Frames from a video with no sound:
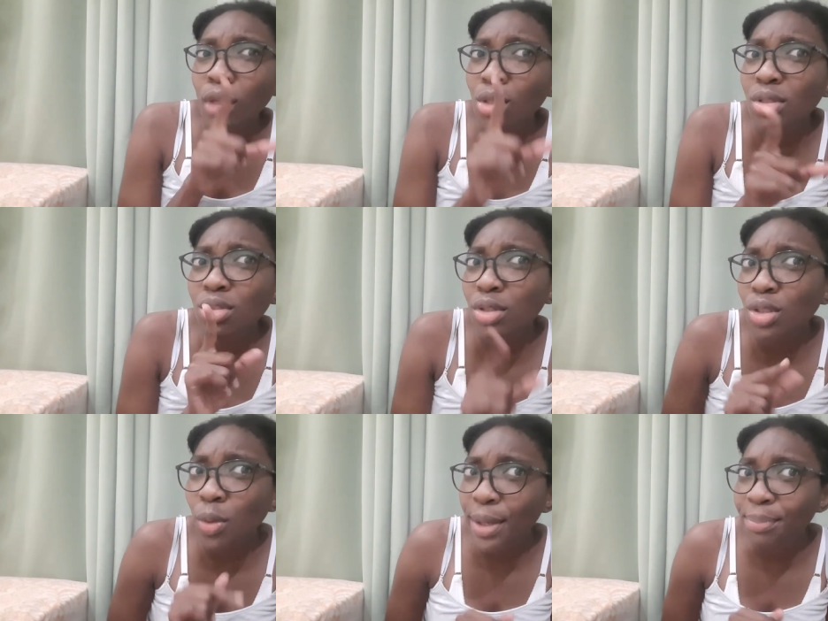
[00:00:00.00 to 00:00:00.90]

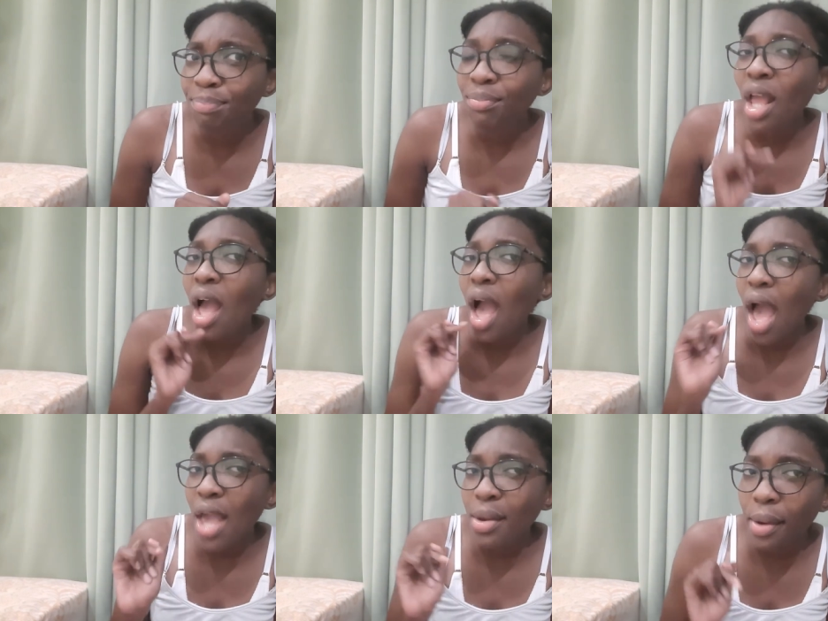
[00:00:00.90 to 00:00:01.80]
2021,
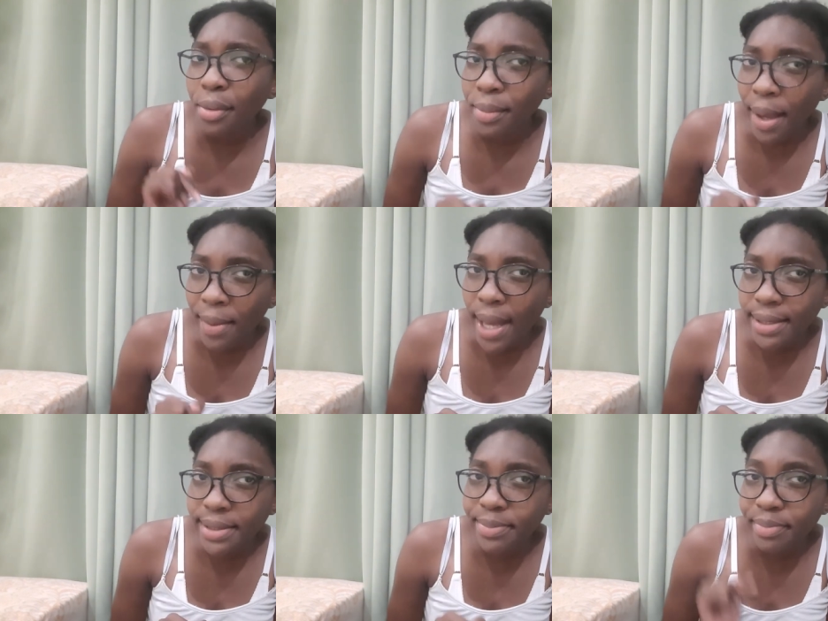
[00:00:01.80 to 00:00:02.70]
I with my maths